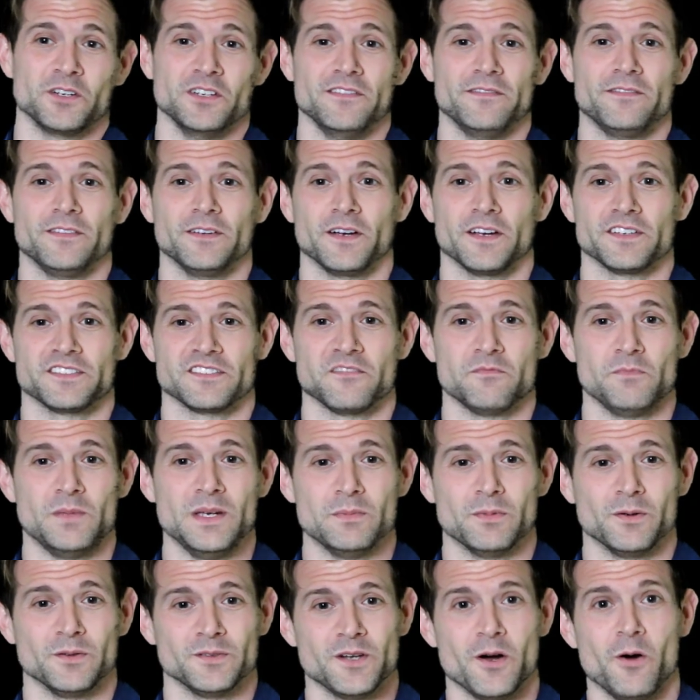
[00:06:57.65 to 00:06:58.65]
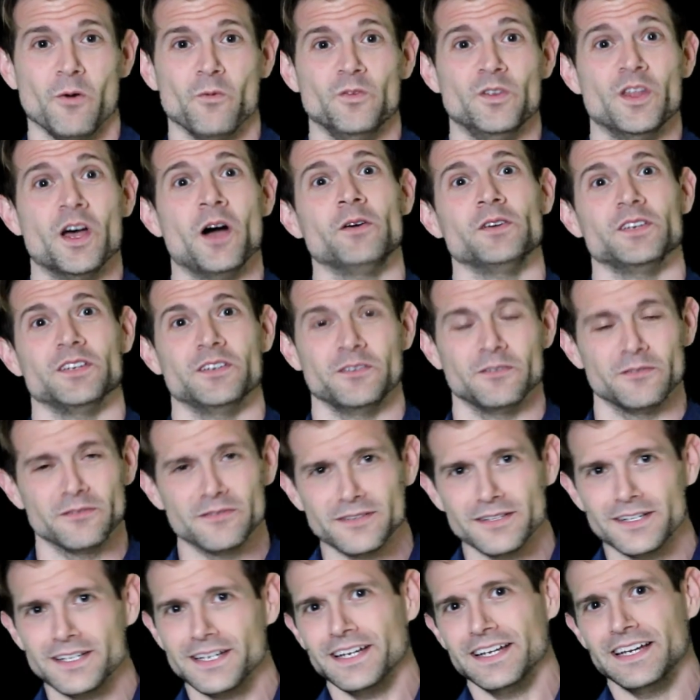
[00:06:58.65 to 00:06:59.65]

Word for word: you feel as if people don't know you